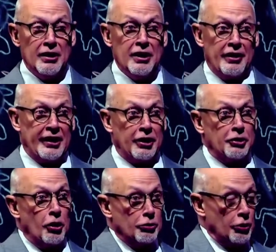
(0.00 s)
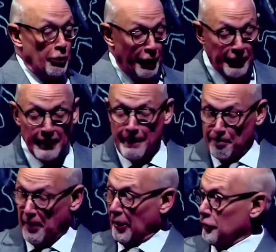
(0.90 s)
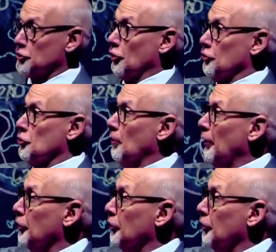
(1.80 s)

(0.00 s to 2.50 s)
They could go to the better church around